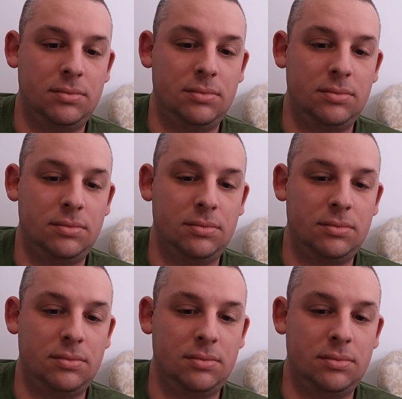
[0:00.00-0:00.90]

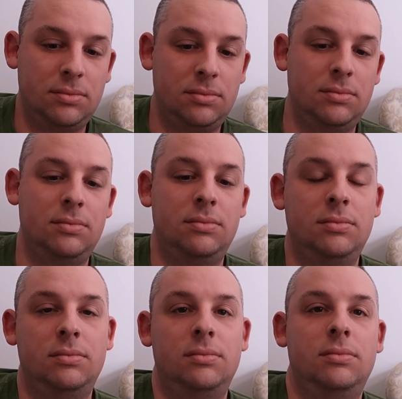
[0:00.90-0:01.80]

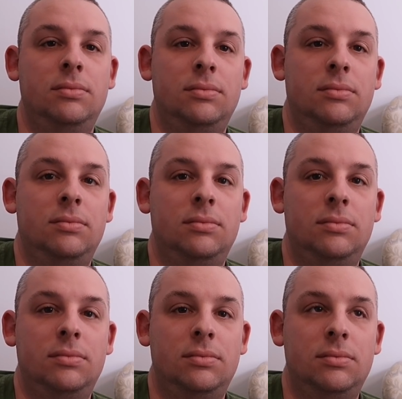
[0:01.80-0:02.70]

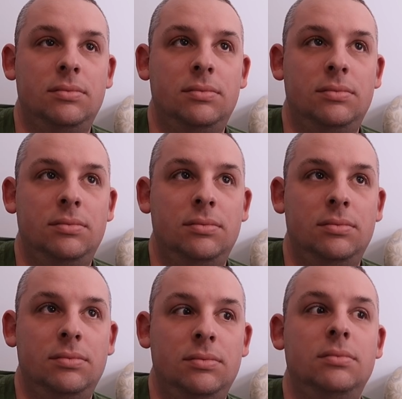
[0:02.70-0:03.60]

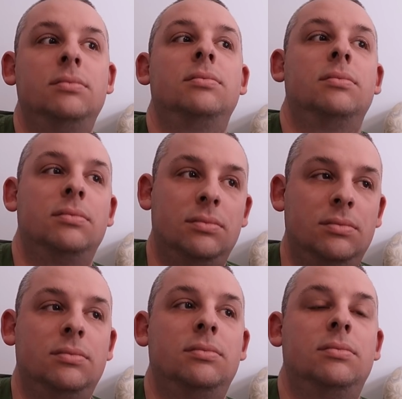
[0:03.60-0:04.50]

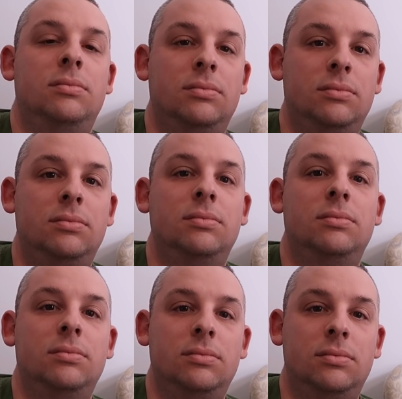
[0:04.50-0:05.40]

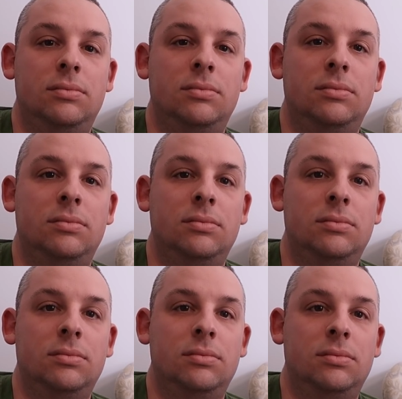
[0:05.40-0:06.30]

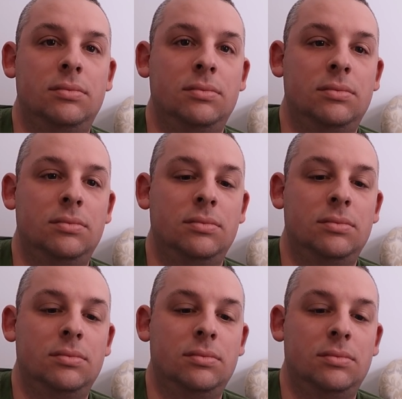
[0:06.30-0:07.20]

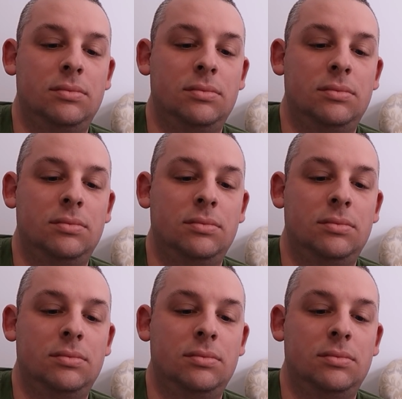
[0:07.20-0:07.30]
(silent)